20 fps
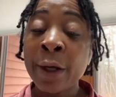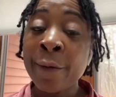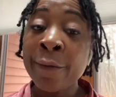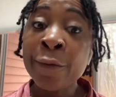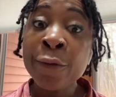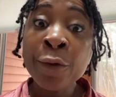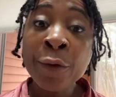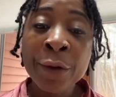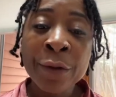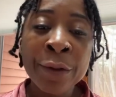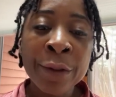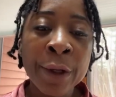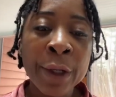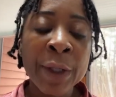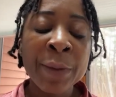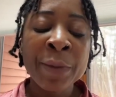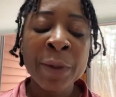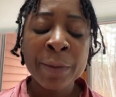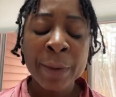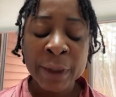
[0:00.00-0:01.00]
I'm doing
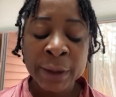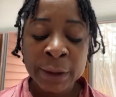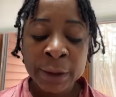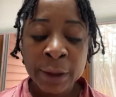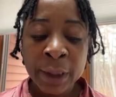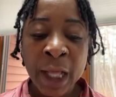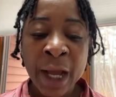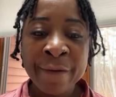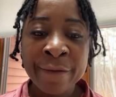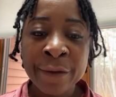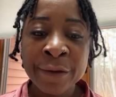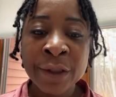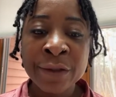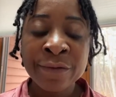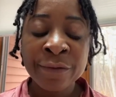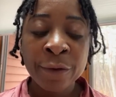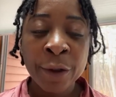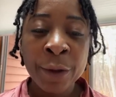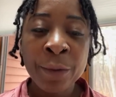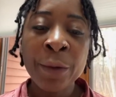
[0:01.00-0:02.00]
therapy, but I still have this
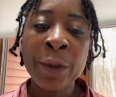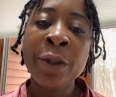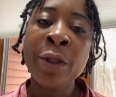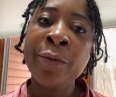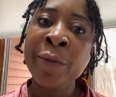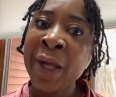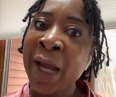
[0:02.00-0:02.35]
void within me.